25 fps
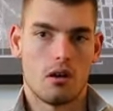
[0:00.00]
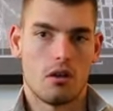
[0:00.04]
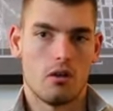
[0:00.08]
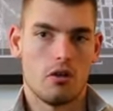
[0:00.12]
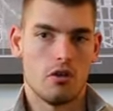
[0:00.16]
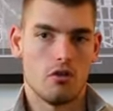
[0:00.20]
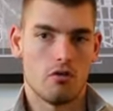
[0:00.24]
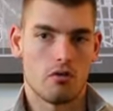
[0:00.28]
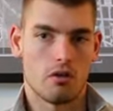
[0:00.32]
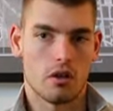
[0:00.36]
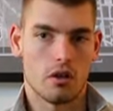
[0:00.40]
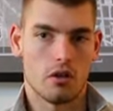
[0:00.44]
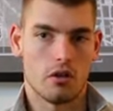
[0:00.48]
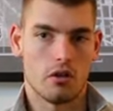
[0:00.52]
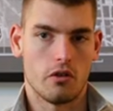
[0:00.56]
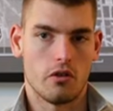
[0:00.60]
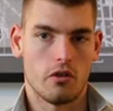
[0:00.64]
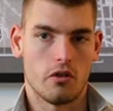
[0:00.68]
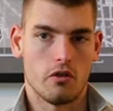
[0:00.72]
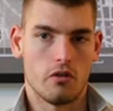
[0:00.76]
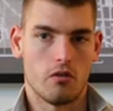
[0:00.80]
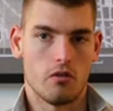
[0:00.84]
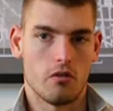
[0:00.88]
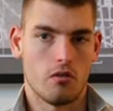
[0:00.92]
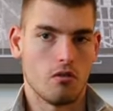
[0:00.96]
You can
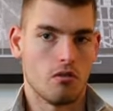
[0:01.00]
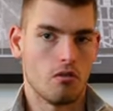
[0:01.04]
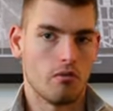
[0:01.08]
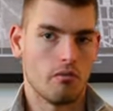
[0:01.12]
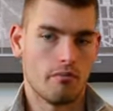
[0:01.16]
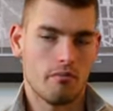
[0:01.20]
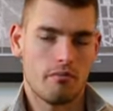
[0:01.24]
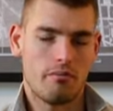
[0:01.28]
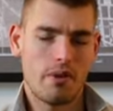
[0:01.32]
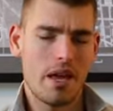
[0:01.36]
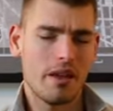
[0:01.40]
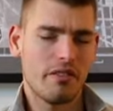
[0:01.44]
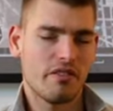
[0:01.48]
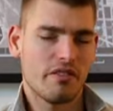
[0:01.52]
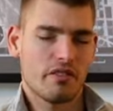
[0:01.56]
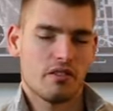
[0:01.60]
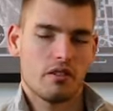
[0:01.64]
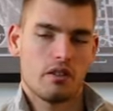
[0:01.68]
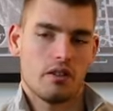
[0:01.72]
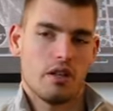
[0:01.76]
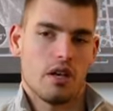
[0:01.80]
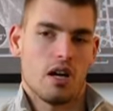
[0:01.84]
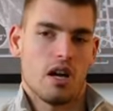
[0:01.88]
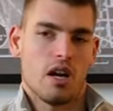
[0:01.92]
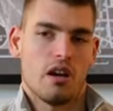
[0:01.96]
do
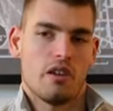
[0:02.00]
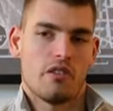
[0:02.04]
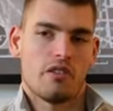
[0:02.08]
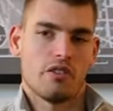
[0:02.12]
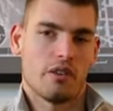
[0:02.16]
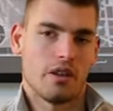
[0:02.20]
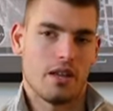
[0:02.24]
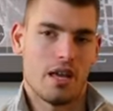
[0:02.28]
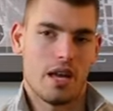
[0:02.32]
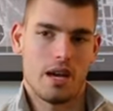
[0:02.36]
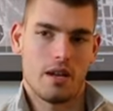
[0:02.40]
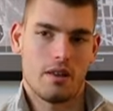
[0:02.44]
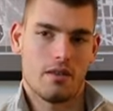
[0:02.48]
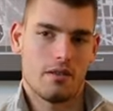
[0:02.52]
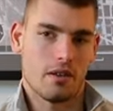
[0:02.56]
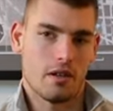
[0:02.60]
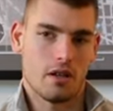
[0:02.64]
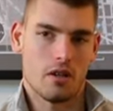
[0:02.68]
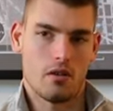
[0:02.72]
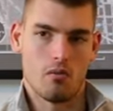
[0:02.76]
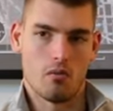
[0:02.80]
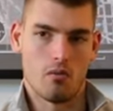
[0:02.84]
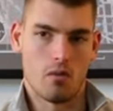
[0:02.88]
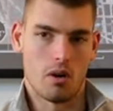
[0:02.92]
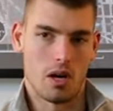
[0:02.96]
basically, honestly,
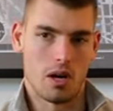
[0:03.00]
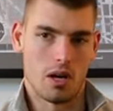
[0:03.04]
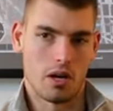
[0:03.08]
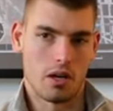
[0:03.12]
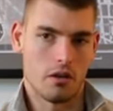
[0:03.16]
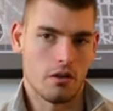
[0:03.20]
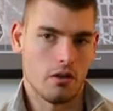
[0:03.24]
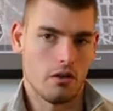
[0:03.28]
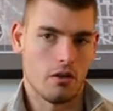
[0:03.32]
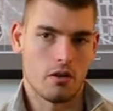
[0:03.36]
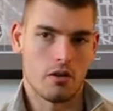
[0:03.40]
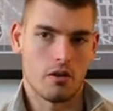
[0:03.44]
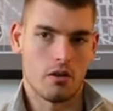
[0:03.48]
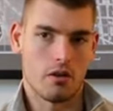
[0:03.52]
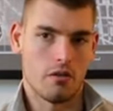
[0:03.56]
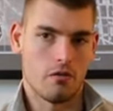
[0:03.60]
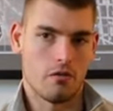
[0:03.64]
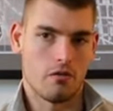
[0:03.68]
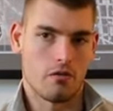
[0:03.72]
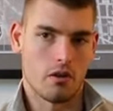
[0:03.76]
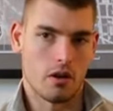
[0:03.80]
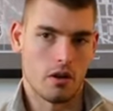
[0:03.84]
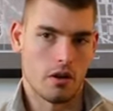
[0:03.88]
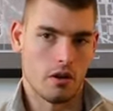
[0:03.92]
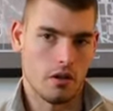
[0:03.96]
anything you want. You can do
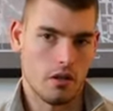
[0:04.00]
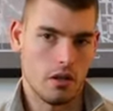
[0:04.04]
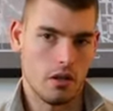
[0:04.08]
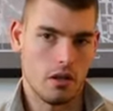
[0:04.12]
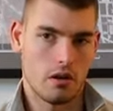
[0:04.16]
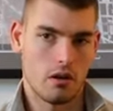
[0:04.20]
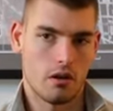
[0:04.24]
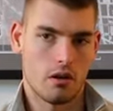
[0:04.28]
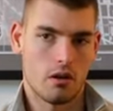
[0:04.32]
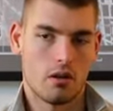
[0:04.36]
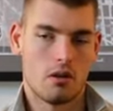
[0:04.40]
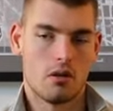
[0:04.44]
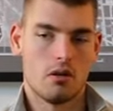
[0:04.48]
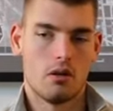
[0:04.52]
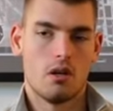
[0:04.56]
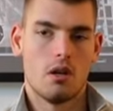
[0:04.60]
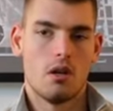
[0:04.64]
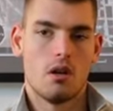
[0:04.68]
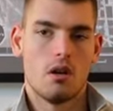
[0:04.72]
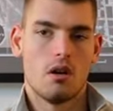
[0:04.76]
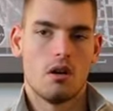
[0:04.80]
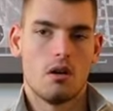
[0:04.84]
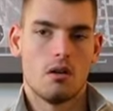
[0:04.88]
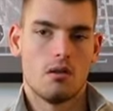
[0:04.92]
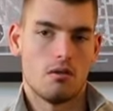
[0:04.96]
for a year.
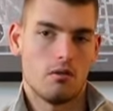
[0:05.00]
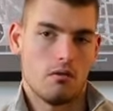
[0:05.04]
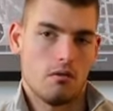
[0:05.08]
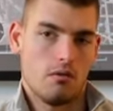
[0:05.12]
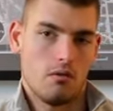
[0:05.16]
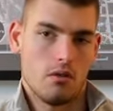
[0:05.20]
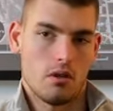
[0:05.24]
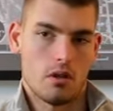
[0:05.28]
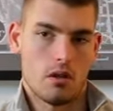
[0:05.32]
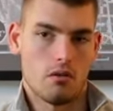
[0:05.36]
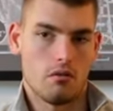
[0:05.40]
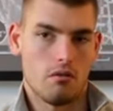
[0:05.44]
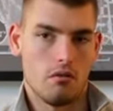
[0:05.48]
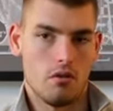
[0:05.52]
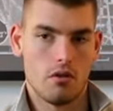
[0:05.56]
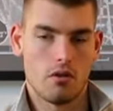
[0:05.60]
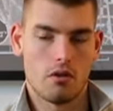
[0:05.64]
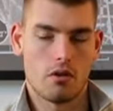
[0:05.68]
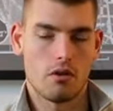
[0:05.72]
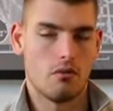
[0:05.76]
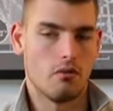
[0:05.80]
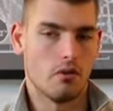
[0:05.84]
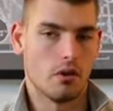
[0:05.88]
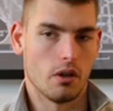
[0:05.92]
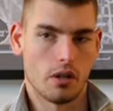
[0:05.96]
You
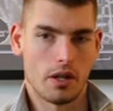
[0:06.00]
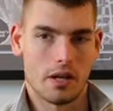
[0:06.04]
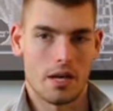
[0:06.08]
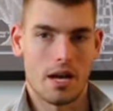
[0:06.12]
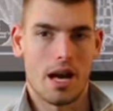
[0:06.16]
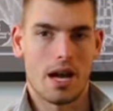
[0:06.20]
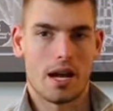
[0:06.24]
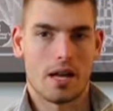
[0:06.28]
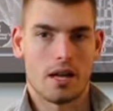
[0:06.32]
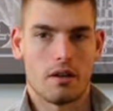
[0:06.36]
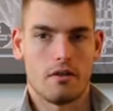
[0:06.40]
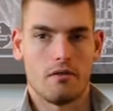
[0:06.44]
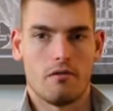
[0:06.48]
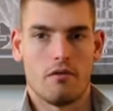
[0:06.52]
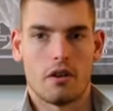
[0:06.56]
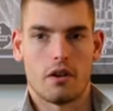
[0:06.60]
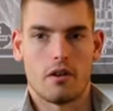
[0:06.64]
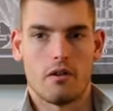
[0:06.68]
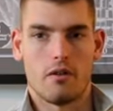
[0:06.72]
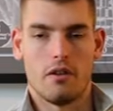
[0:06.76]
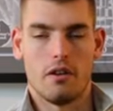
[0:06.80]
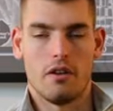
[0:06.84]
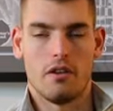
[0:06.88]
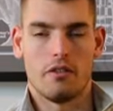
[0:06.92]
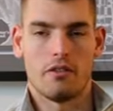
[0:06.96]
can really kind of
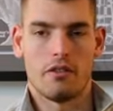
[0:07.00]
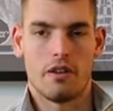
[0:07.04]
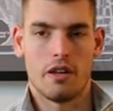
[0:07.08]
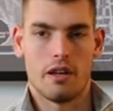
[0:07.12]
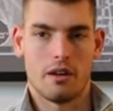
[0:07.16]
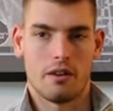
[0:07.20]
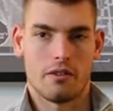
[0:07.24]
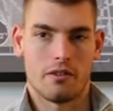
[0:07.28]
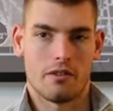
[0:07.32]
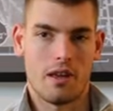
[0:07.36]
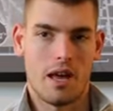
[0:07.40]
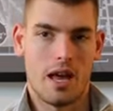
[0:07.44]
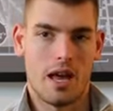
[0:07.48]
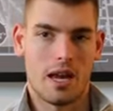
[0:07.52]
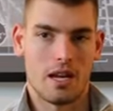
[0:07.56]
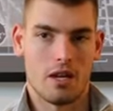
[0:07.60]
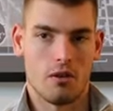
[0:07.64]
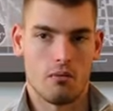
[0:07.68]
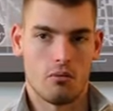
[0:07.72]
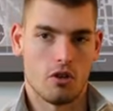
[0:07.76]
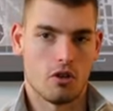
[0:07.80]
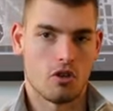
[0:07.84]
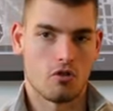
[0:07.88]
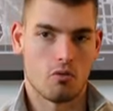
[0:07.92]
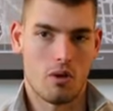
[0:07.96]
configure these things
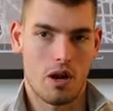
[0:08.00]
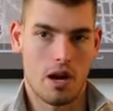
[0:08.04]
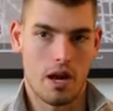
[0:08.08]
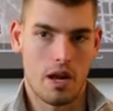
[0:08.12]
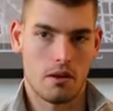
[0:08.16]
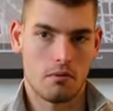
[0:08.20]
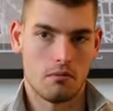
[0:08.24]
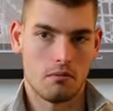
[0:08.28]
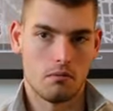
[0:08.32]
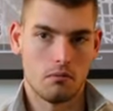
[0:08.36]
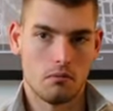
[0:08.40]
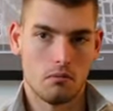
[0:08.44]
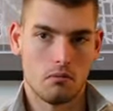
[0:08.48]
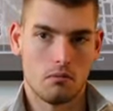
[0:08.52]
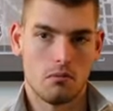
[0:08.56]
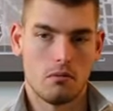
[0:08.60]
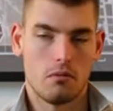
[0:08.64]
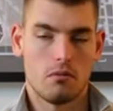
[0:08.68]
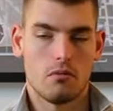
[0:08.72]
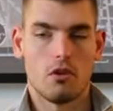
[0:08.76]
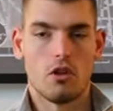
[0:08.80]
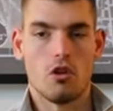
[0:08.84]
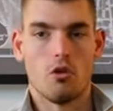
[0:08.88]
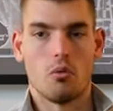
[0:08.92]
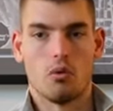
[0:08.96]
any which way
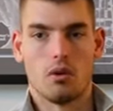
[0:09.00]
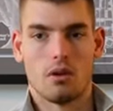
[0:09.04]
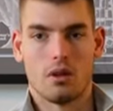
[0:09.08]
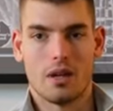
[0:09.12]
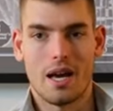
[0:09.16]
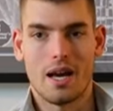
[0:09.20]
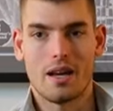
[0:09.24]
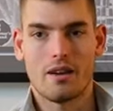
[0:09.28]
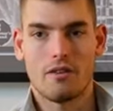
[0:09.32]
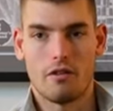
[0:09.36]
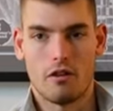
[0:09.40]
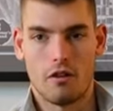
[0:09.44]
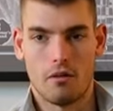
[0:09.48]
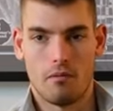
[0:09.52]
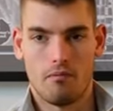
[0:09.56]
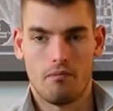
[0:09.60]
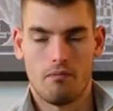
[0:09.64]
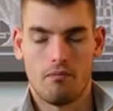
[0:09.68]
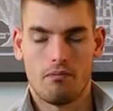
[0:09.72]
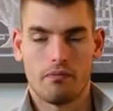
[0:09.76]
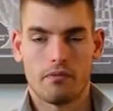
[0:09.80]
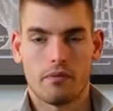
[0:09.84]
you would like to.